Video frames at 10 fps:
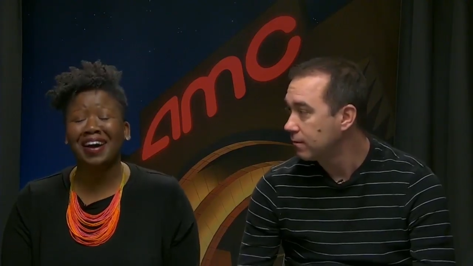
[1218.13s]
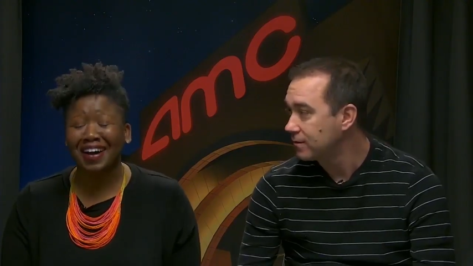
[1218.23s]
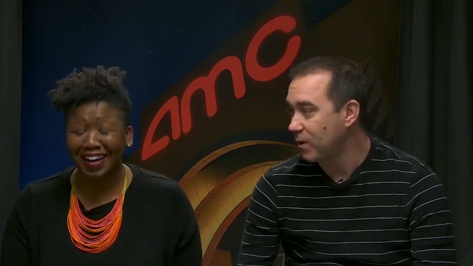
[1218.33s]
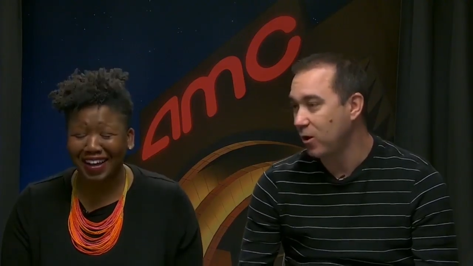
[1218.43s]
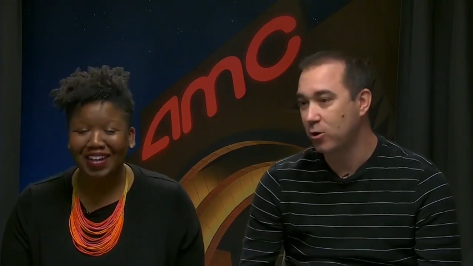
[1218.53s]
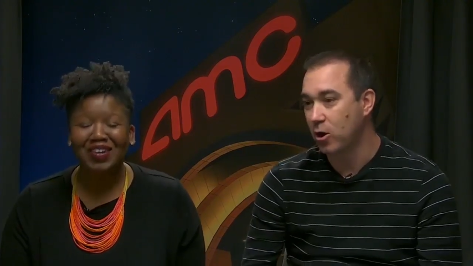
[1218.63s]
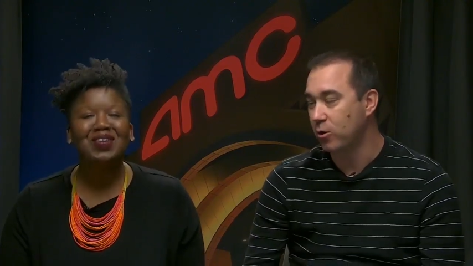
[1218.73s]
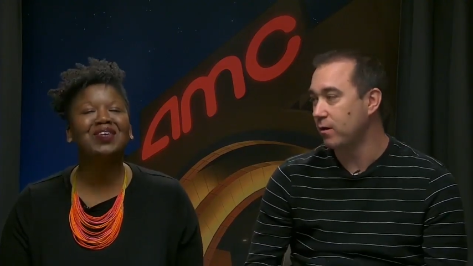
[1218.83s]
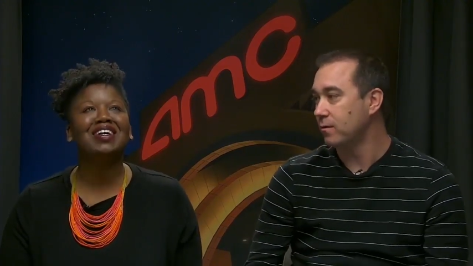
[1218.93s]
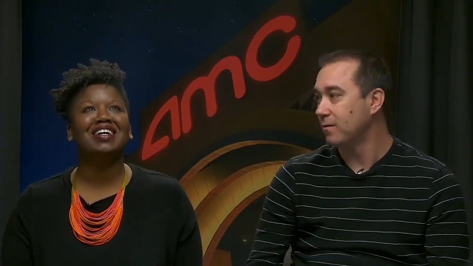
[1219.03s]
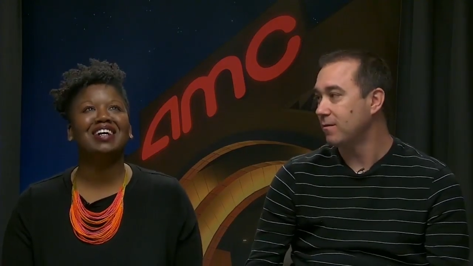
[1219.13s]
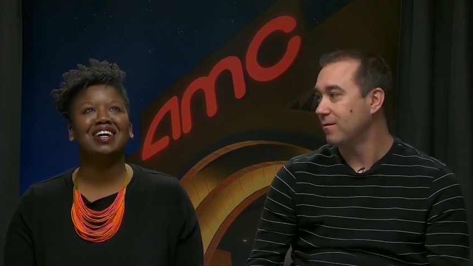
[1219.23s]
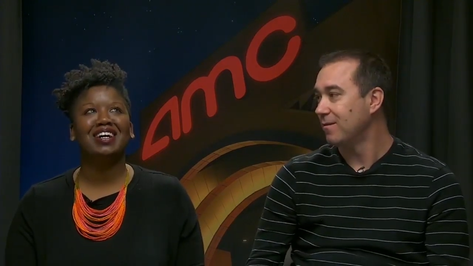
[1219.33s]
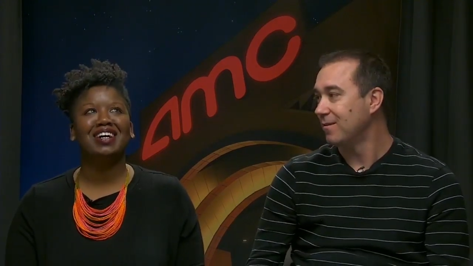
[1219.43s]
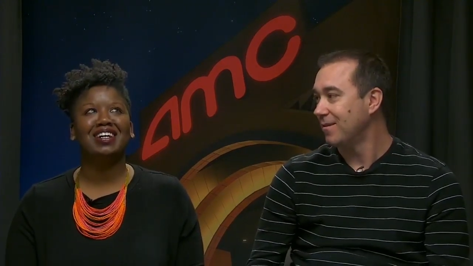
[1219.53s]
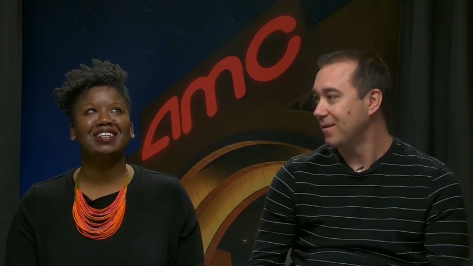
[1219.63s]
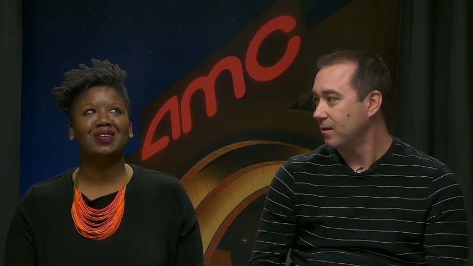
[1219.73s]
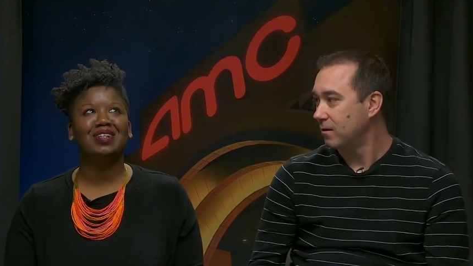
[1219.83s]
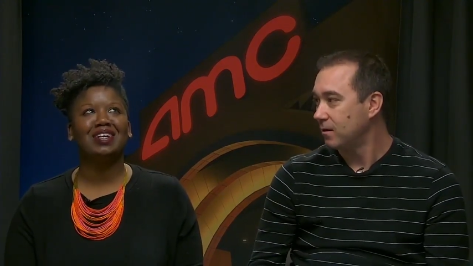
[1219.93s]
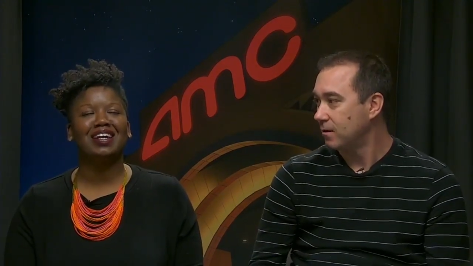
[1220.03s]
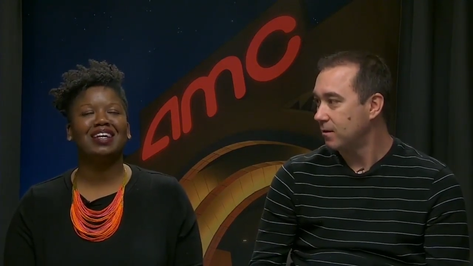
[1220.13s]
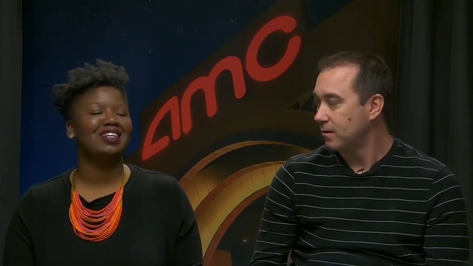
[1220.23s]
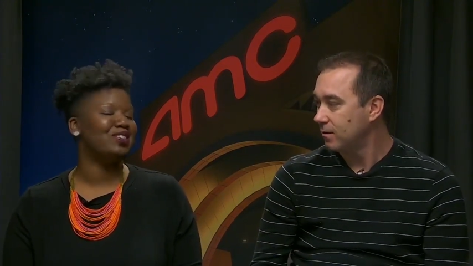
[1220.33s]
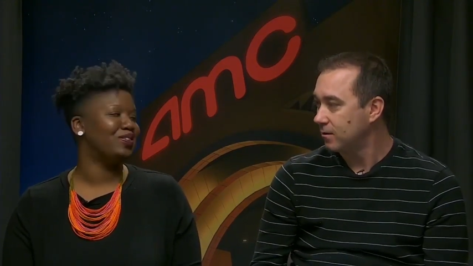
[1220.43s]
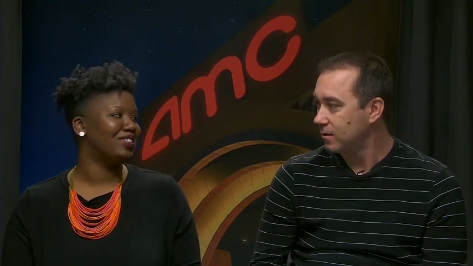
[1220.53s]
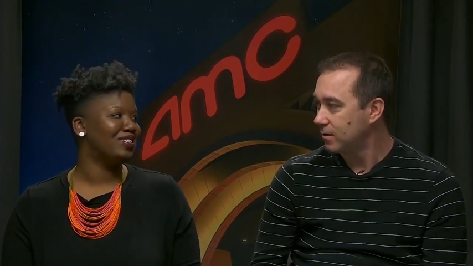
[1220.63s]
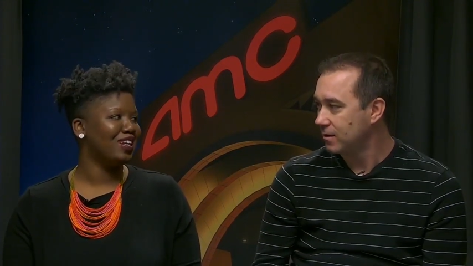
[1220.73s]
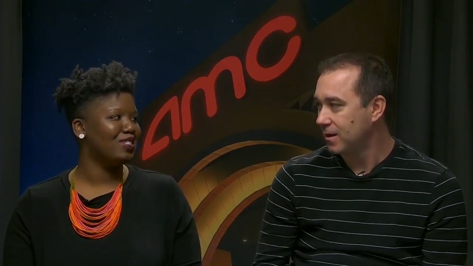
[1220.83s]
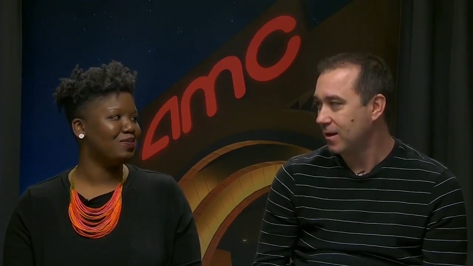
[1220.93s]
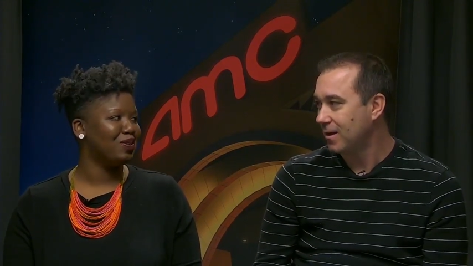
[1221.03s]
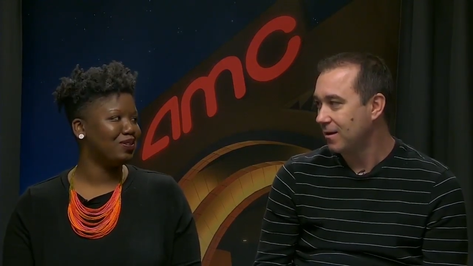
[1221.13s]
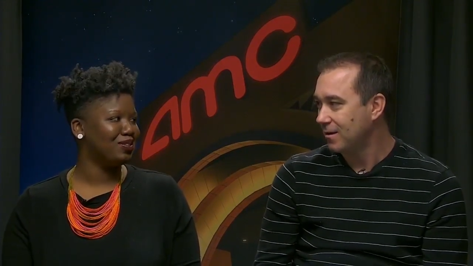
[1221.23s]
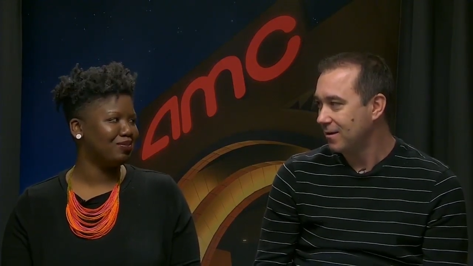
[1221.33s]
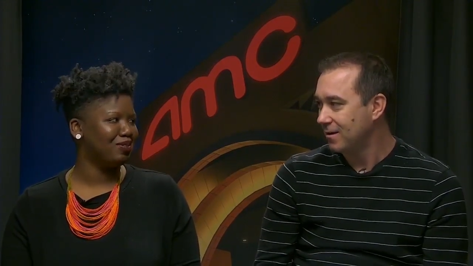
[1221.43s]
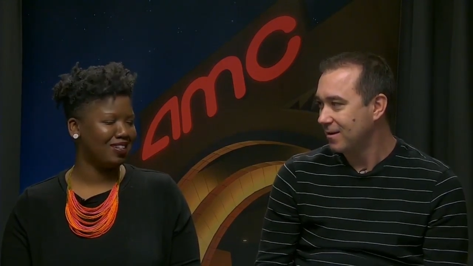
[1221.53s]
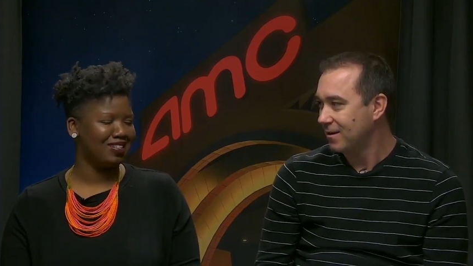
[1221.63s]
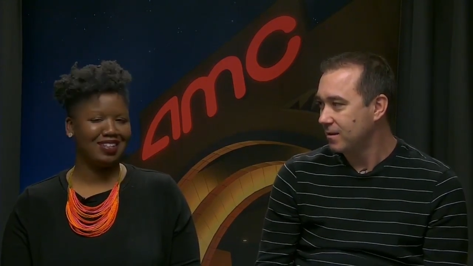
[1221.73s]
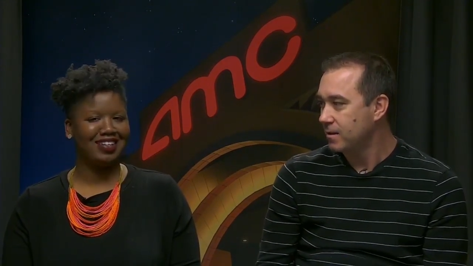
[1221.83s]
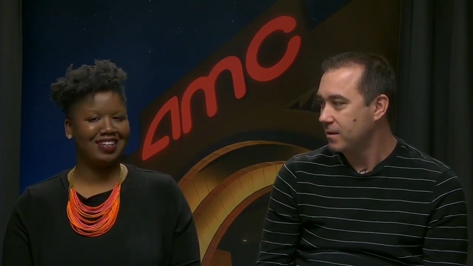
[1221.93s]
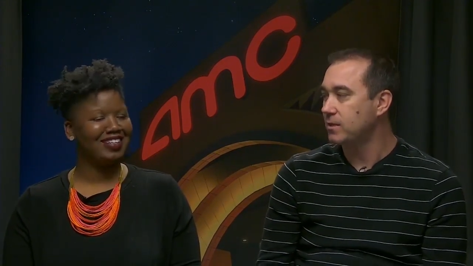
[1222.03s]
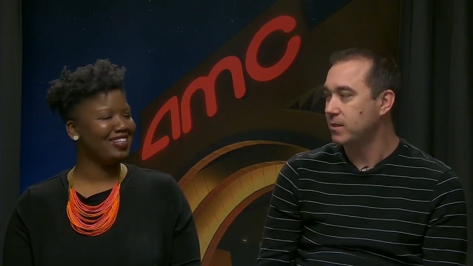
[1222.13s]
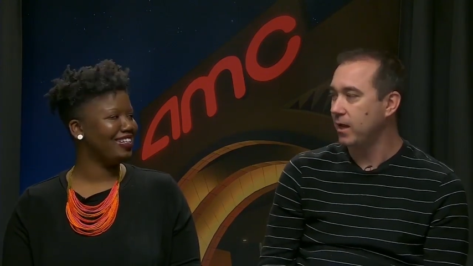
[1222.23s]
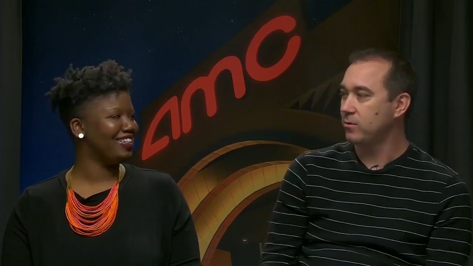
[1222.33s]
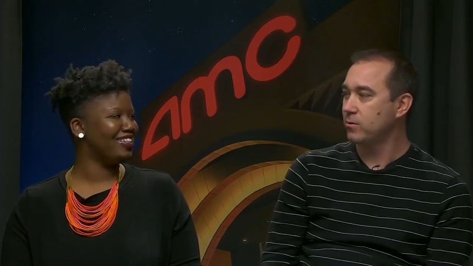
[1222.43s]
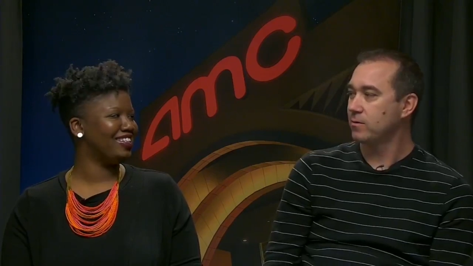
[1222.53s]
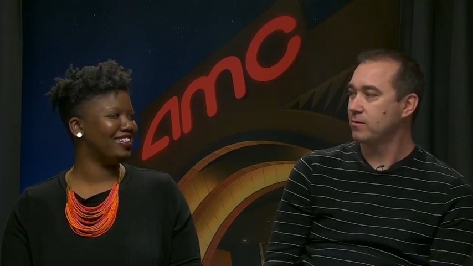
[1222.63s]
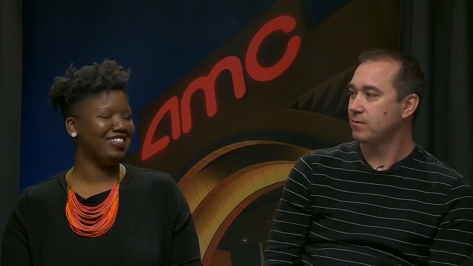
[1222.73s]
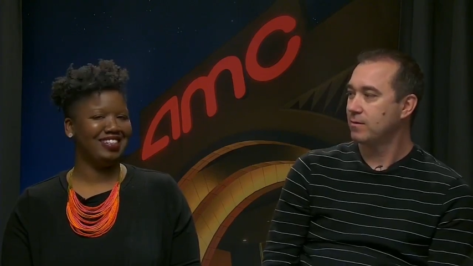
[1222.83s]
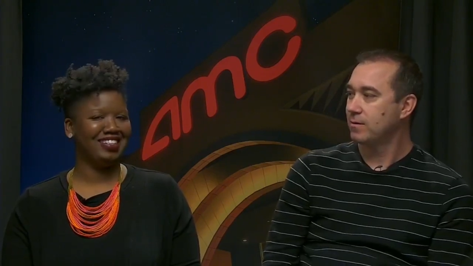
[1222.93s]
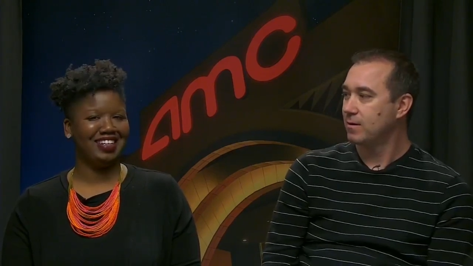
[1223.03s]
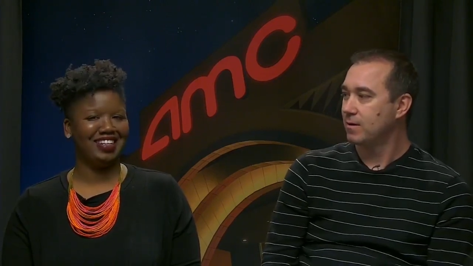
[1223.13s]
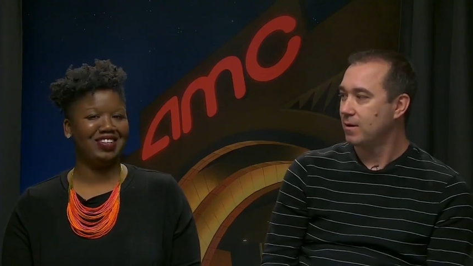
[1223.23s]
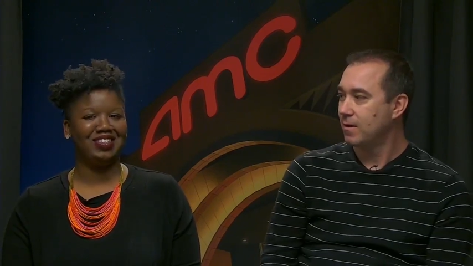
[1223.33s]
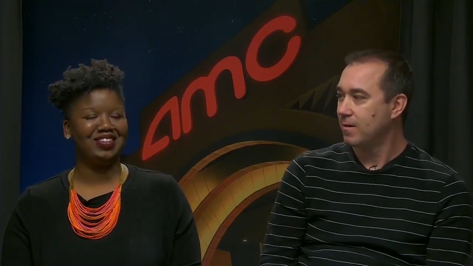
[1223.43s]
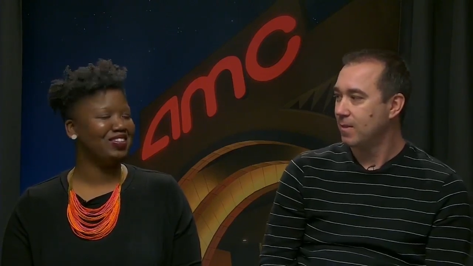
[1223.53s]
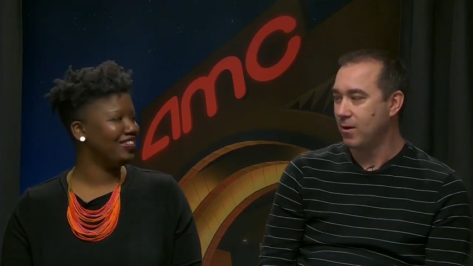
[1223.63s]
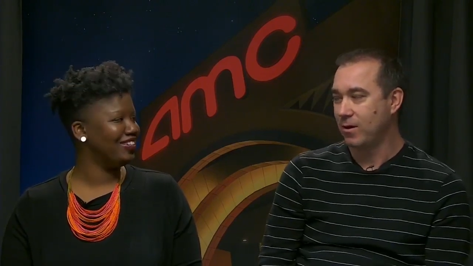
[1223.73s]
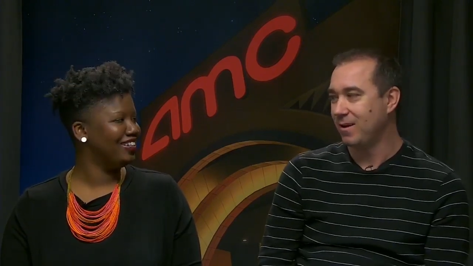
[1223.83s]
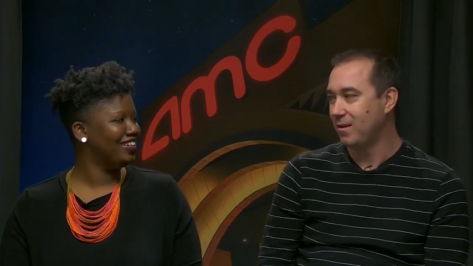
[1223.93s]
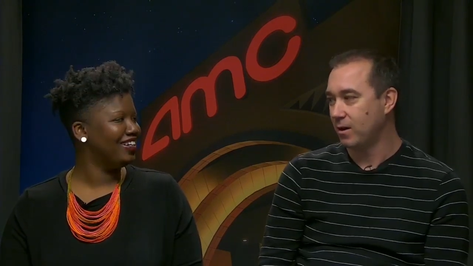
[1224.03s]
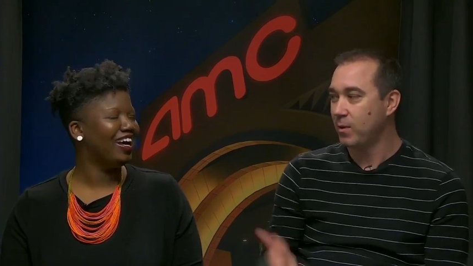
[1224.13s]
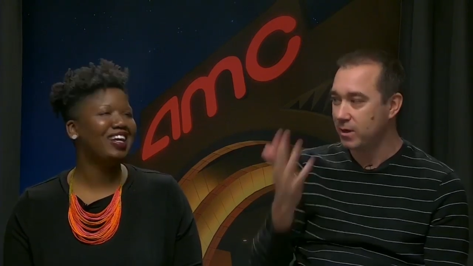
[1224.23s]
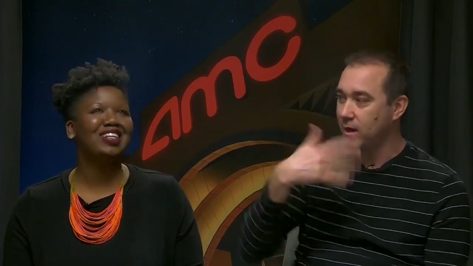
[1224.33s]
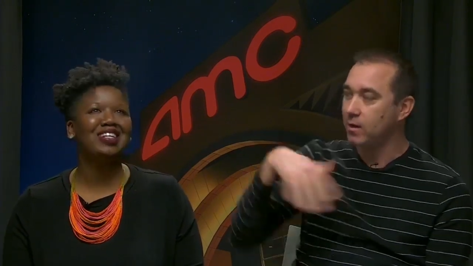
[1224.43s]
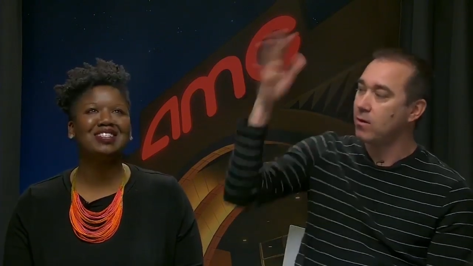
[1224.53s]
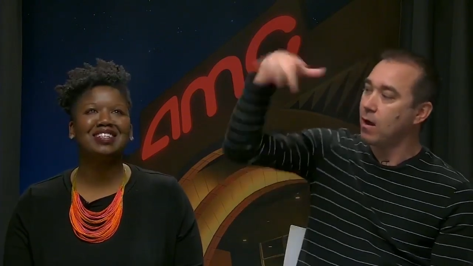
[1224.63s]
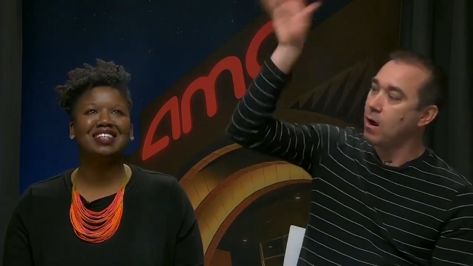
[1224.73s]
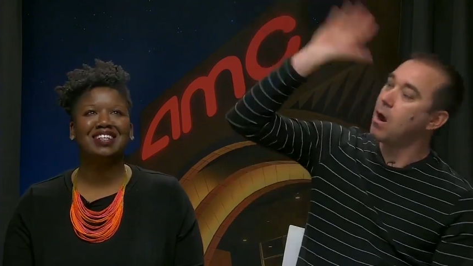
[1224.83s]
Speaker 1: My Hulk Hogan. Wait,
Speaker 2: uh, do I? I can't do it. Can I smell what the rocket's cooking? Yes, can you? I don't know.
Speaker 1: Okay, no, come on. You gotta do